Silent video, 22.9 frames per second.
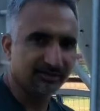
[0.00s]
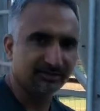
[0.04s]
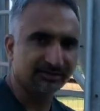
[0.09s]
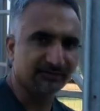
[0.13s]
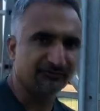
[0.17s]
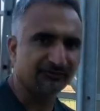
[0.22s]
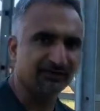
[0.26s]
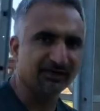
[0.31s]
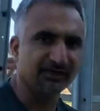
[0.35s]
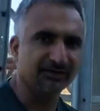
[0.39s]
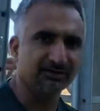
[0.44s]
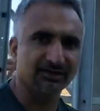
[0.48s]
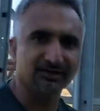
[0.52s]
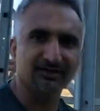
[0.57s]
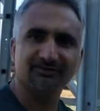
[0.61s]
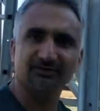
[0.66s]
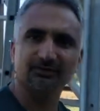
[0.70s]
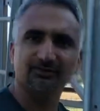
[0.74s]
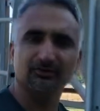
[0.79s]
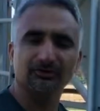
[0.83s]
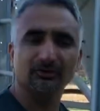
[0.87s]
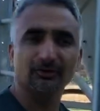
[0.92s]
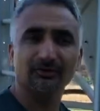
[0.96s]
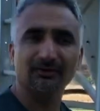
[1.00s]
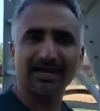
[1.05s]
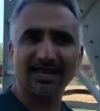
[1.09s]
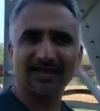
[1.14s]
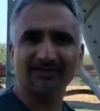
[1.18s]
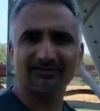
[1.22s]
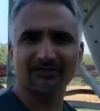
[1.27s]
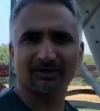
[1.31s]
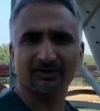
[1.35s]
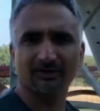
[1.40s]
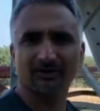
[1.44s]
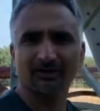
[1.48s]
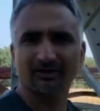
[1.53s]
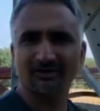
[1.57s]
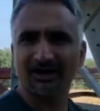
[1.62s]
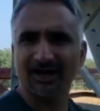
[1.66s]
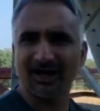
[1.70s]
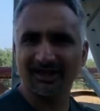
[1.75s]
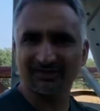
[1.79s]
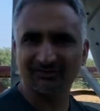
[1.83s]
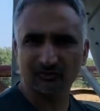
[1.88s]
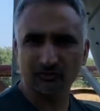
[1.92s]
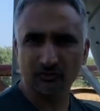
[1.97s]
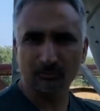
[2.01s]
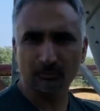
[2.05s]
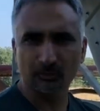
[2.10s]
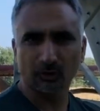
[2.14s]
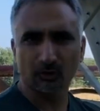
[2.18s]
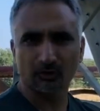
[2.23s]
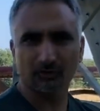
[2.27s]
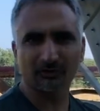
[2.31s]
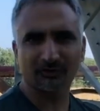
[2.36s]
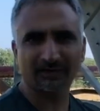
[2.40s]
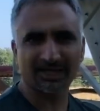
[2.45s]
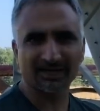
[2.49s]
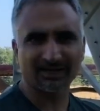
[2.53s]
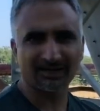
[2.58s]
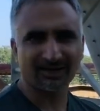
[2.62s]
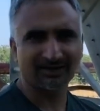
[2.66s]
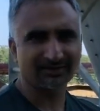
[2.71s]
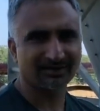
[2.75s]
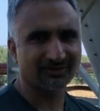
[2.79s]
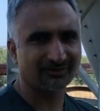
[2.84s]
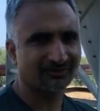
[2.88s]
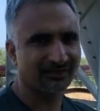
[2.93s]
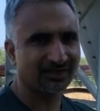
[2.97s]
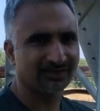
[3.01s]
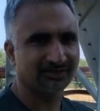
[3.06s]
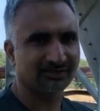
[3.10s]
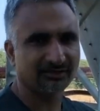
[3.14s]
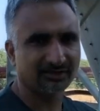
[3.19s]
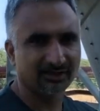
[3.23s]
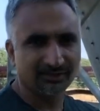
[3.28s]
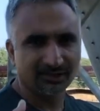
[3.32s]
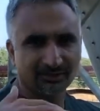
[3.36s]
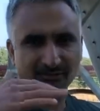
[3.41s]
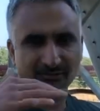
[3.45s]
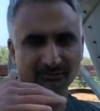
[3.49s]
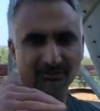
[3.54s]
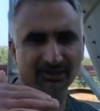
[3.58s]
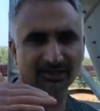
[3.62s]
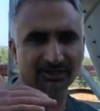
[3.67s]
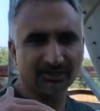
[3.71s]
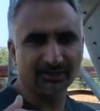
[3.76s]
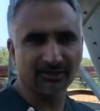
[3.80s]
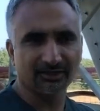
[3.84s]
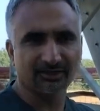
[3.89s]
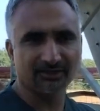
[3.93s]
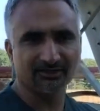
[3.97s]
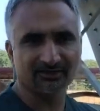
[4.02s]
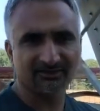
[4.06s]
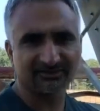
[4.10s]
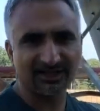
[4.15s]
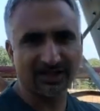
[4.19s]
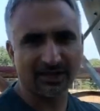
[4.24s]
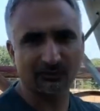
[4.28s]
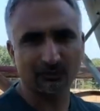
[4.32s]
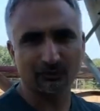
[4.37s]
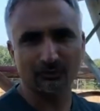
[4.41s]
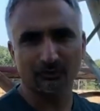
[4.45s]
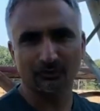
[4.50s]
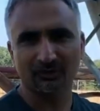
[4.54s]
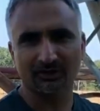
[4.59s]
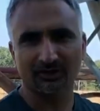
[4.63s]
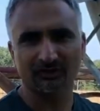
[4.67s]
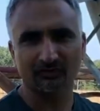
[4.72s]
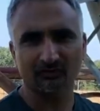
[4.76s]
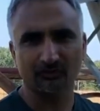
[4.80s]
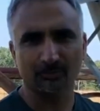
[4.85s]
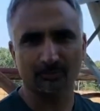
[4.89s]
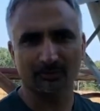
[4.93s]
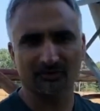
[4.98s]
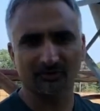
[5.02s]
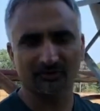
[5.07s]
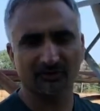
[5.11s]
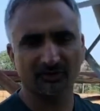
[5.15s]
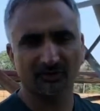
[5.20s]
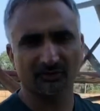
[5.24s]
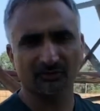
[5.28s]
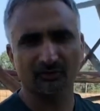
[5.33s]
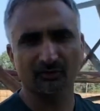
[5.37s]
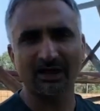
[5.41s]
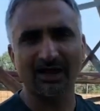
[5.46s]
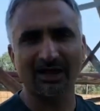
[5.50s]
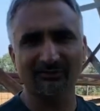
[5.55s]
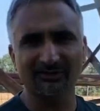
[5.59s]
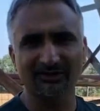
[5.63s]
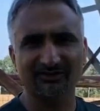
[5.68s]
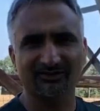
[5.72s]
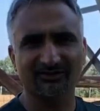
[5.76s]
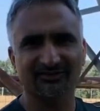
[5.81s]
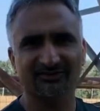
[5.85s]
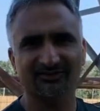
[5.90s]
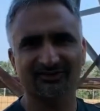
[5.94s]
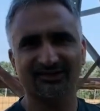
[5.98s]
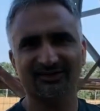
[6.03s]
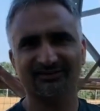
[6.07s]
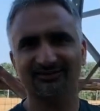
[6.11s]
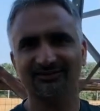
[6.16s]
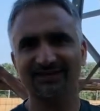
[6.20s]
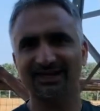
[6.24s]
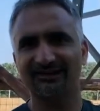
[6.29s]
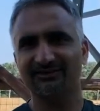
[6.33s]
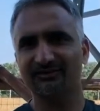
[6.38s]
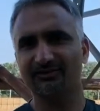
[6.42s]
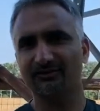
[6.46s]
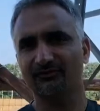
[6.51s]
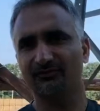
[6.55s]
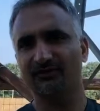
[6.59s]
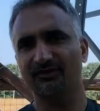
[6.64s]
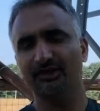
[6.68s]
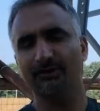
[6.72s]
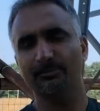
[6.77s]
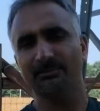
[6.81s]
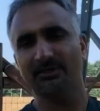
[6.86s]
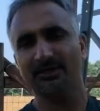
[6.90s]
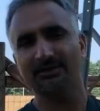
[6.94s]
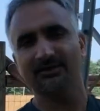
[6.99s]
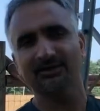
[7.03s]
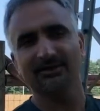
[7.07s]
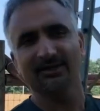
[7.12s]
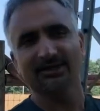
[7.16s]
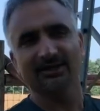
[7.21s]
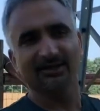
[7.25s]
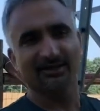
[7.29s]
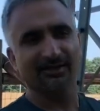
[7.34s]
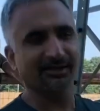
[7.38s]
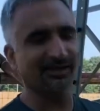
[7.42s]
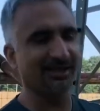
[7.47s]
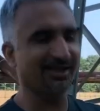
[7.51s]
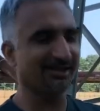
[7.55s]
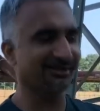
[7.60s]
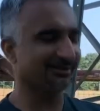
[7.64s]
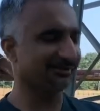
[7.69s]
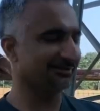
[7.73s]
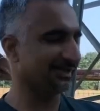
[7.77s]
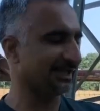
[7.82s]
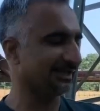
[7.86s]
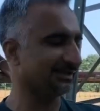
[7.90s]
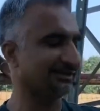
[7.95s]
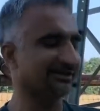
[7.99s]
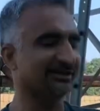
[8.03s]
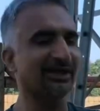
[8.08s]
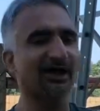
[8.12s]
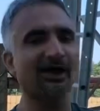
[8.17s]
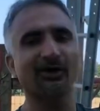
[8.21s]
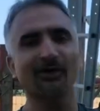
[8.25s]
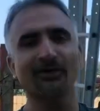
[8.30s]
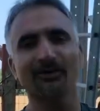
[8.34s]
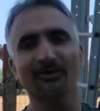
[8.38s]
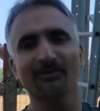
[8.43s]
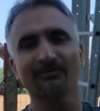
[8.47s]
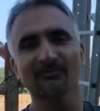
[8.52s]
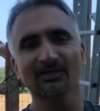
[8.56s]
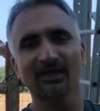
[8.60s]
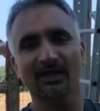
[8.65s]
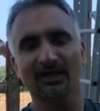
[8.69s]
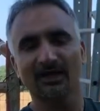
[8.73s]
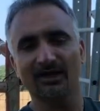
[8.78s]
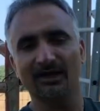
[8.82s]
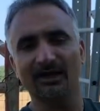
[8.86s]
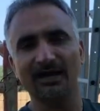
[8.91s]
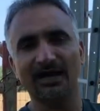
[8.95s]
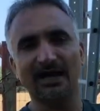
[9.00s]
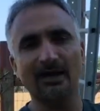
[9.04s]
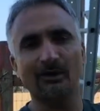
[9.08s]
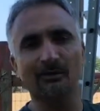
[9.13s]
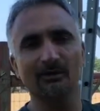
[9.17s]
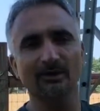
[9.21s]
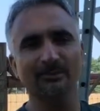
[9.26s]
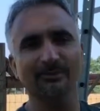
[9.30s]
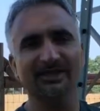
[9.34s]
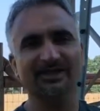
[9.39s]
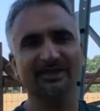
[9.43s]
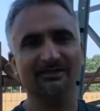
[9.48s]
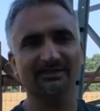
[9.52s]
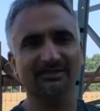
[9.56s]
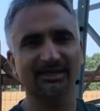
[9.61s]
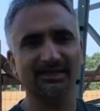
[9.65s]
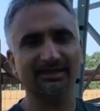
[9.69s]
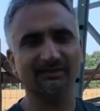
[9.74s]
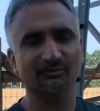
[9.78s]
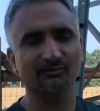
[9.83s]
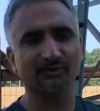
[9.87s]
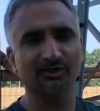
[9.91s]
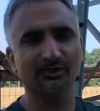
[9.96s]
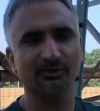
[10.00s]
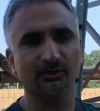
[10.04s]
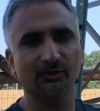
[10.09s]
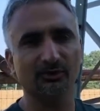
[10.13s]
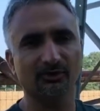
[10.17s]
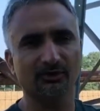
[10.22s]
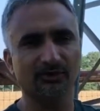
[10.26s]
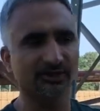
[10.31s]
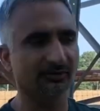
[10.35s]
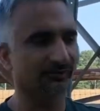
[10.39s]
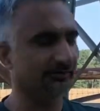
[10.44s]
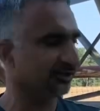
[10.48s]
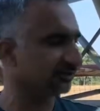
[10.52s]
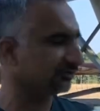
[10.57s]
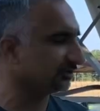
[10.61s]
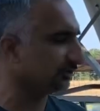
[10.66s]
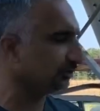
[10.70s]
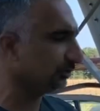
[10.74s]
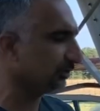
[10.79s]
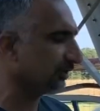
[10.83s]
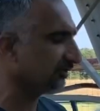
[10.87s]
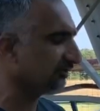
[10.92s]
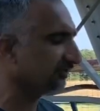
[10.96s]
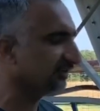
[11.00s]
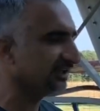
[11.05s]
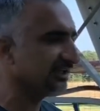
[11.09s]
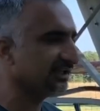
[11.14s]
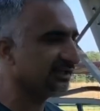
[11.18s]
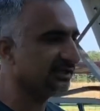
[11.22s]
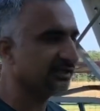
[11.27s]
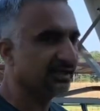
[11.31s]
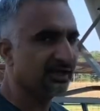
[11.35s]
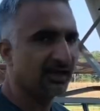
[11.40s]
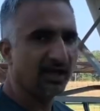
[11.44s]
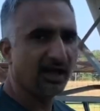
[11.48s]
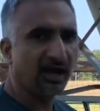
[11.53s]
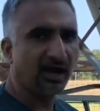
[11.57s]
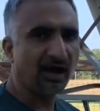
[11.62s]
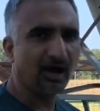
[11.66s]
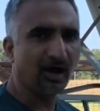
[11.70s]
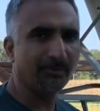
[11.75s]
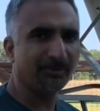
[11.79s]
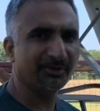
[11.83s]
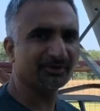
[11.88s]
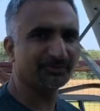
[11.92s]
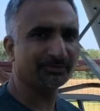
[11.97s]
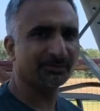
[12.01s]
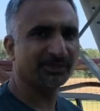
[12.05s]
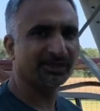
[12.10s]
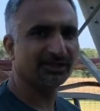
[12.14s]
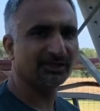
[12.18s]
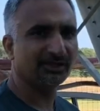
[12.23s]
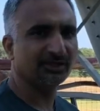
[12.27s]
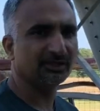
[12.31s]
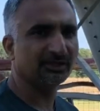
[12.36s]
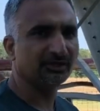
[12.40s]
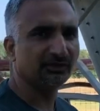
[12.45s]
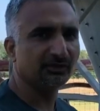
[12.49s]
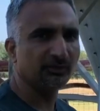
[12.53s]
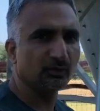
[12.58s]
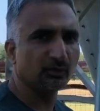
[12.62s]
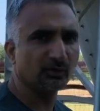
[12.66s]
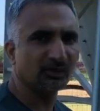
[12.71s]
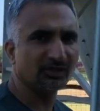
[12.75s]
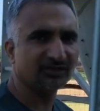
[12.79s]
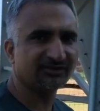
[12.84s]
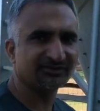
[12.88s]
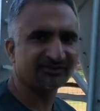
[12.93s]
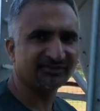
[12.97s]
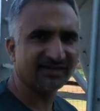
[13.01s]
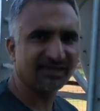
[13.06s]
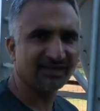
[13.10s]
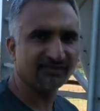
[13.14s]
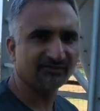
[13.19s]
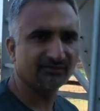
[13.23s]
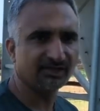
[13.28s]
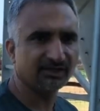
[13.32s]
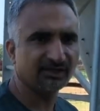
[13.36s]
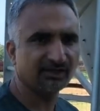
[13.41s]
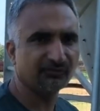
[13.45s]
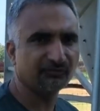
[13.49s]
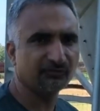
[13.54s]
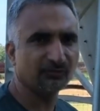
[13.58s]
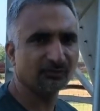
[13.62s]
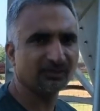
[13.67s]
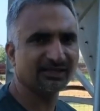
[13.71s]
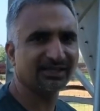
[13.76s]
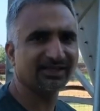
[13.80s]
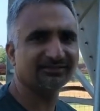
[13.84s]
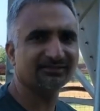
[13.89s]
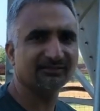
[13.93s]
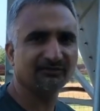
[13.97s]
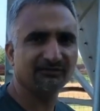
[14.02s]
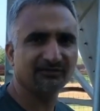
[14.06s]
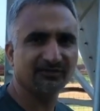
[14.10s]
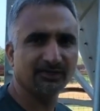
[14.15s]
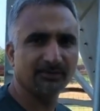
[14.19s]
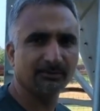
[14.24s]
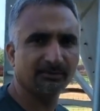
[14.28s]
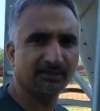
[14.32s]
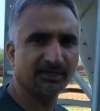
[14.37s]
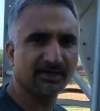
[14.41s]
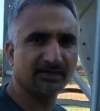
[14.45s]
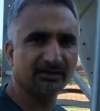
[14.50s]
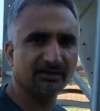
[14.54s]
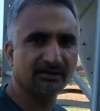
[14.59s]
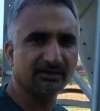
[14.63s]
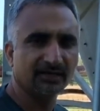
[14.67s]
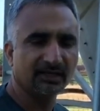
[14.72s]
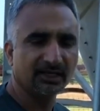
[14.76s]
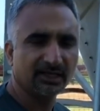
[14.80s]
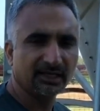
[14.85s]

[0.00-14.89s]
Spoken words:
the feed, your eggs are going to cost you more. You cannot give any really discount to your customers. So I will suggest getting the feed bin. And now I will make a next video in which you will see how much money you will save if you will get the feed bin,